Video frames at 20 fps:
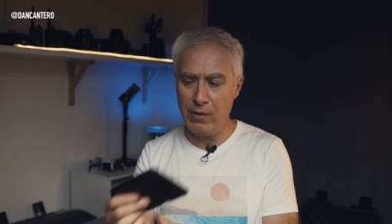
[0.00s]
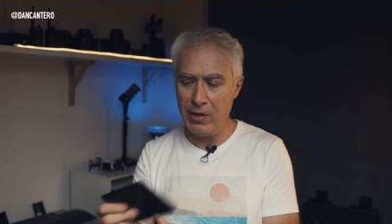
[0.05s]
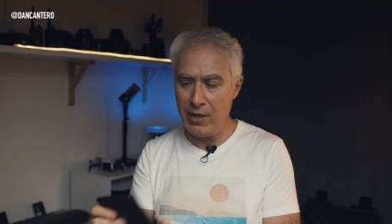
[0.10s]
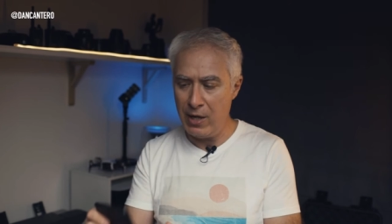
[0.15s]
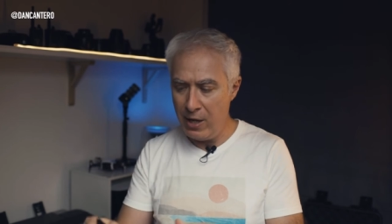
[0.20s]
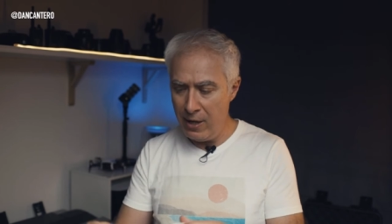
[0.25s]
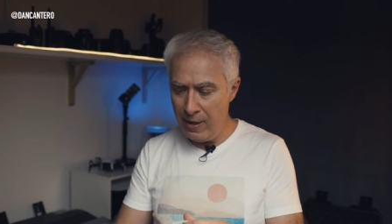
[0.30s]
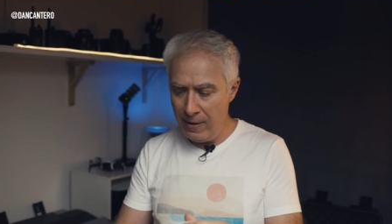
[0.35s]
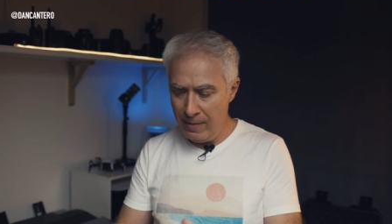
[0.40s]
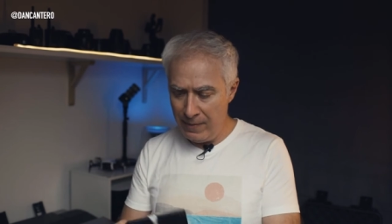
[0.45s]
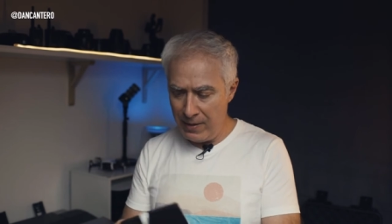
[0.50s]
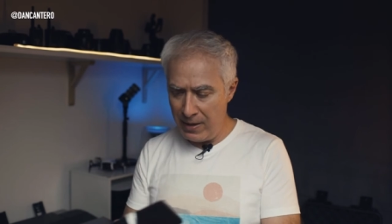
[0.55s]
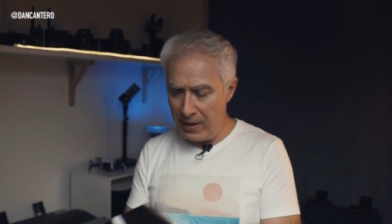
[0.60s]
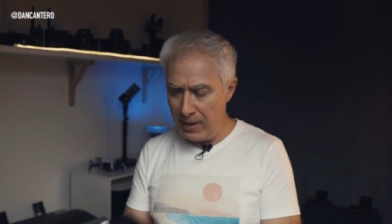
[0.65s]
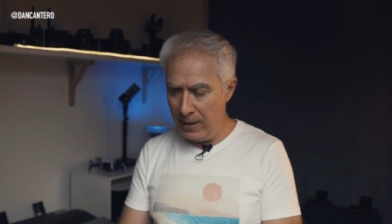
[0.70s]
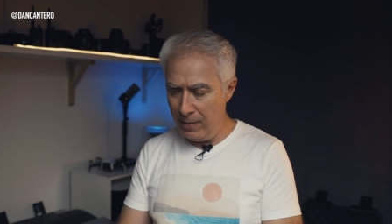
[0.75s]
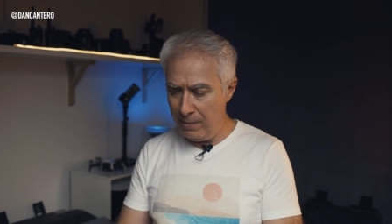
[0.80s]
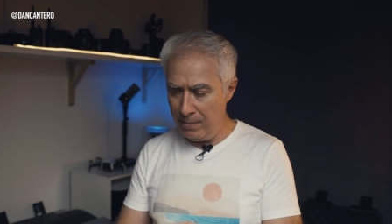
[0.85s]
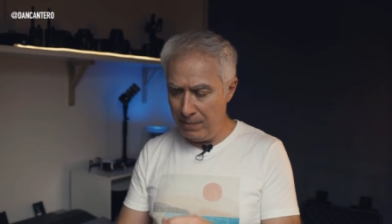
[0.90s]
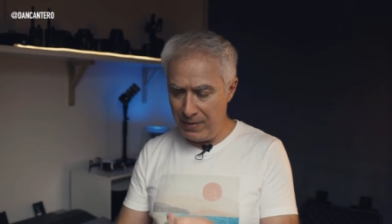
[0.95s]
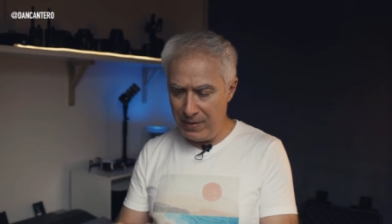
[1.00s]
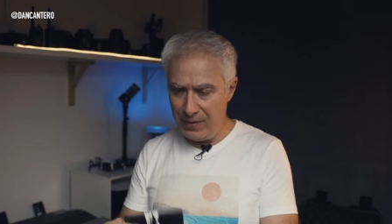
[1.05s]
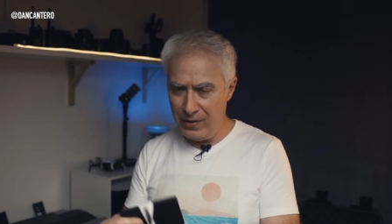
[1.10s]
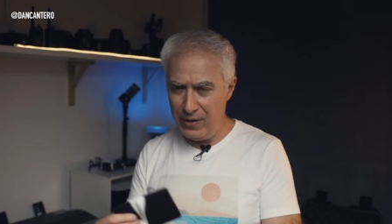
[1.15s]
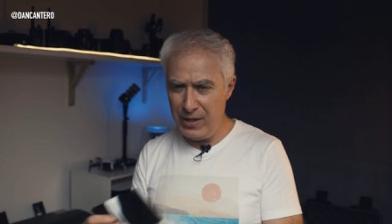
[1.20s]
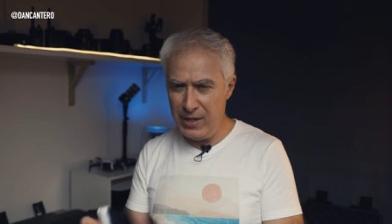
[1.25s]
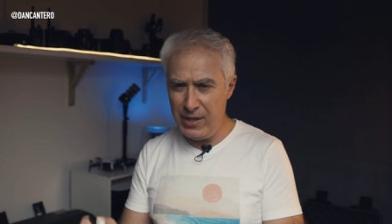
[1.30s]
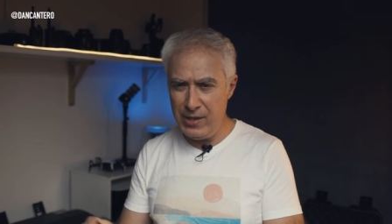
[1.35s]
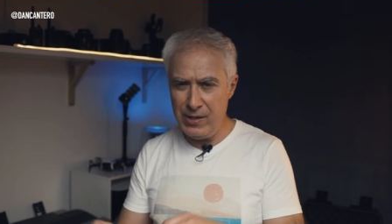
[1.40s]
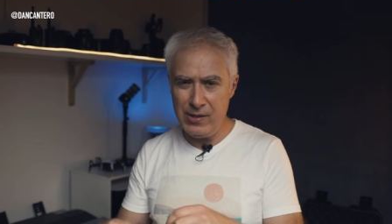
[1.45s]
one. Um,
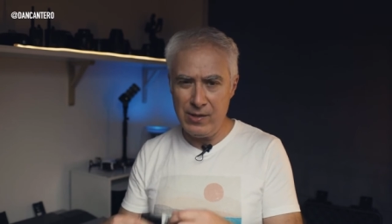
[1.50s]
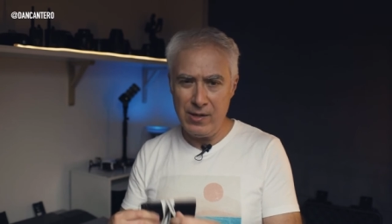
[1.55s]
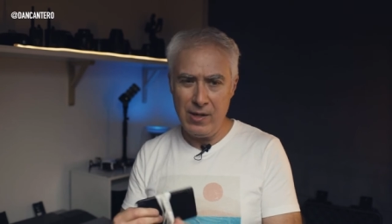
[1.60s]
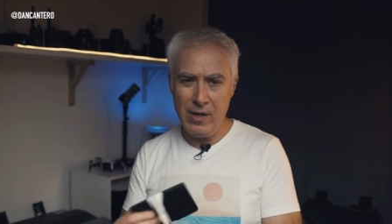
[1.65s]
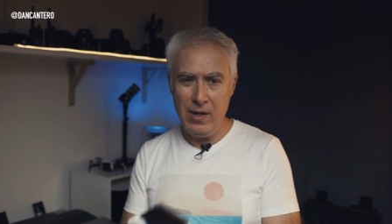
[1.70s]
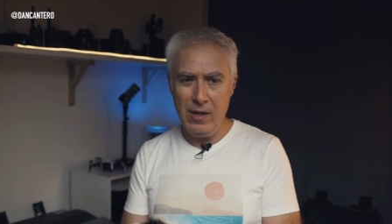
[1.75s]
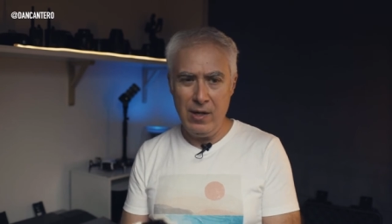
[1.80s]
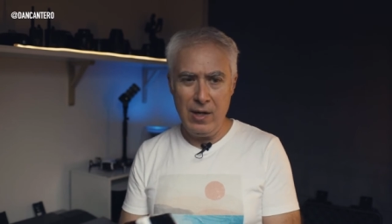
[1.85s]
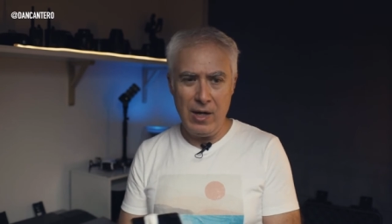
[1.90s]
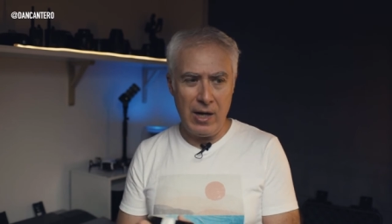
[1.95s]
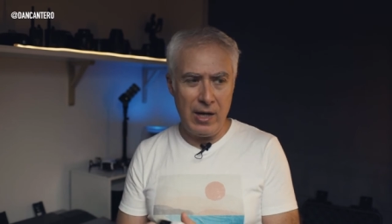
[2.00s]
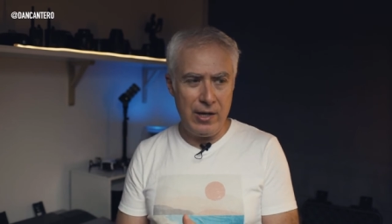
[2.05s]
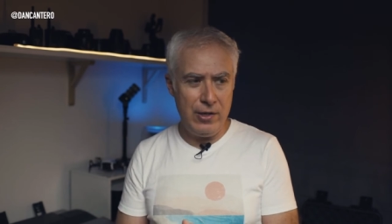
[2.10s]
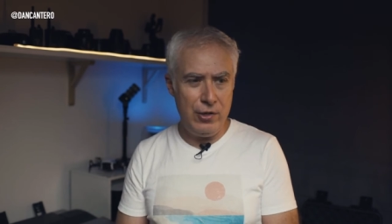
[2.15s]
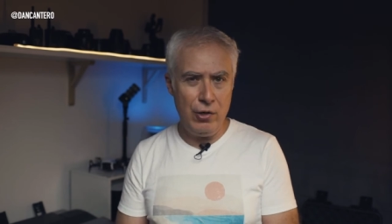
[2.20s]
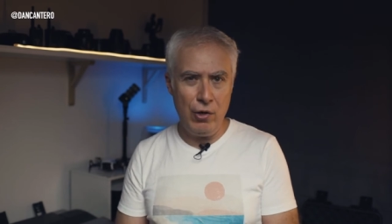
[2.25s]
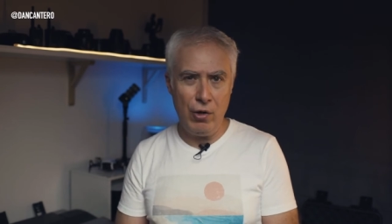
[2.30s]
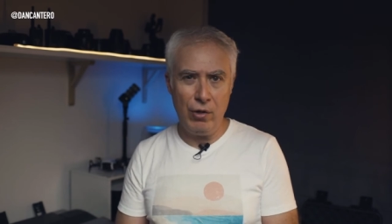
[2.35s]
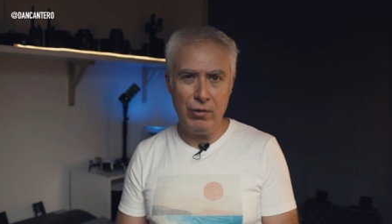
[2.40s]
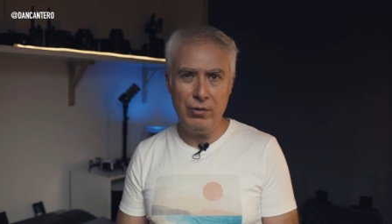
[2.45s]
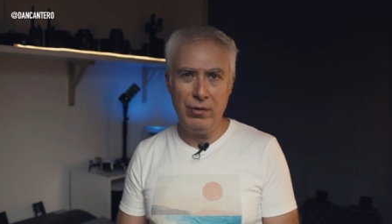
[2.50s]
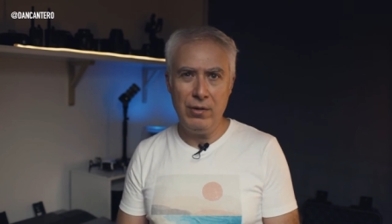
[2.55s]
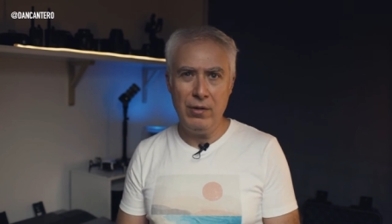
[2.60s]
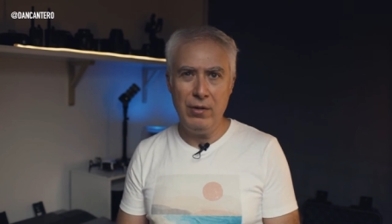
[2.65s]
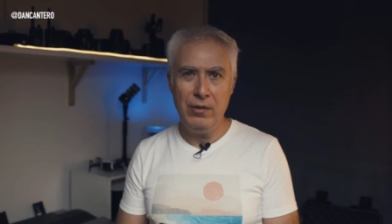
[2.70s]
these are not,